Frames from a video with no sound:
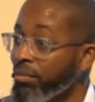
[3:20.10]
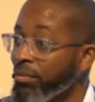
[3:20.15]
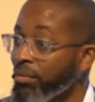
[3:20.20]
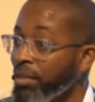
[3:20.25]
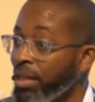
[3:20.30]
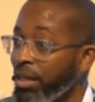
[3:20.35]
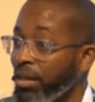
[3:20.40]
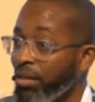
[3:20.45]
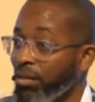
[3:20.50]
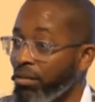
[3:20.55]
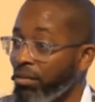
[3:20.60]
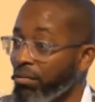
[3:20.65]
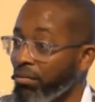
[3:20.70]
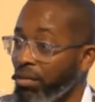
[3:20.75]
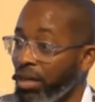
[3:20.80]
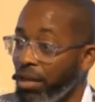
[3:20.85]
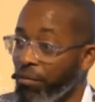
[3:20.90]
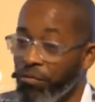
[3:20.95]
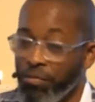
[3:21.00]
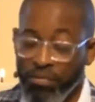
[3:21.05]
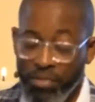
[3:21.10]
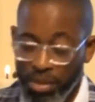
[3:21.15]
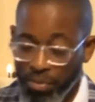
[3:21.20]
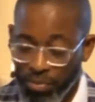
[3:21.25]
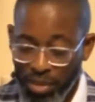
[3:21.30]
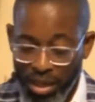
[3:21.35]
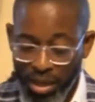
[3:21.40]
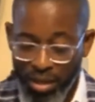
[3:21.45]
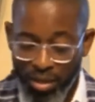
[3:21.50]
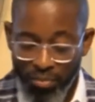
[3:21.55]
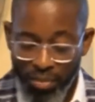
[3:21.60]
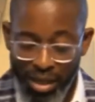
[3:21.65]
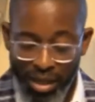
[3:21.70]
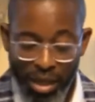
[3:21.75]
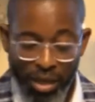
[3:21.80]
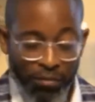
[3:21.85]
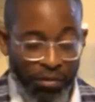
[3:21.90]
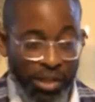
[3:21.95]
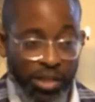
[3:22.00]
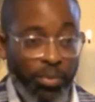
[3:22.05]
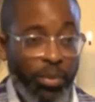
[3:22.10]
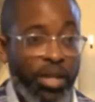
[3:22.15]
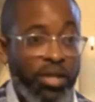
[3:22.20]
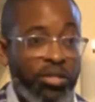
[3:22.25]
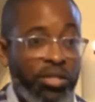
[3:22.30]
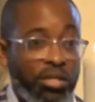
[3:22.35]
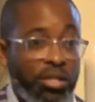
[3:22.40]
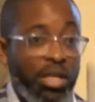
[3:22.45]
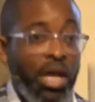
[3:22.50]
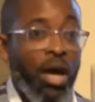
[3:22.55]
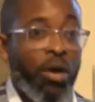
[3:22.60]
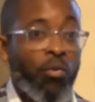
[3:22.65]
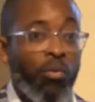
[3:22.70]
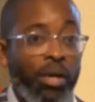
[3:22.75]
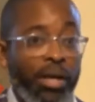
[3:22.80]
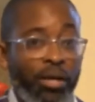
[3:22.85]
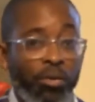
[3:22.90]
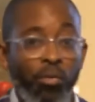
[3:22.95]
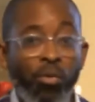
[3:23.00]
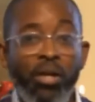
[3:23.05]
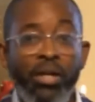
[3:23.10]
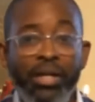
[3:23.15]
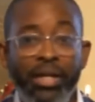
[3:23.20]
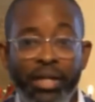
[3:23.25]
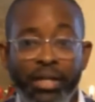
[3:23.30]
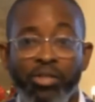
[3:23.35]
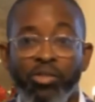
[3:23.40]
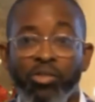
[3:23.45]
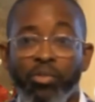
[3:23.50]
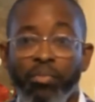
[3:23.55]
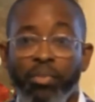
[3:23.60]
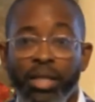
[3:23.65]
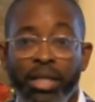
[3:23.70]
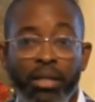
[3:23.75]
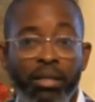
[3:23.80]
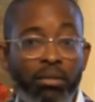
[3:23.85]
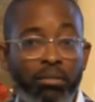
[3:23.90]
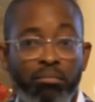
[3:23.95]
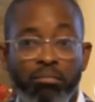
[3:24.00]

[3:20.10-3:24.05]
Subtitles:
And if something in my life experience is not what I want it to be,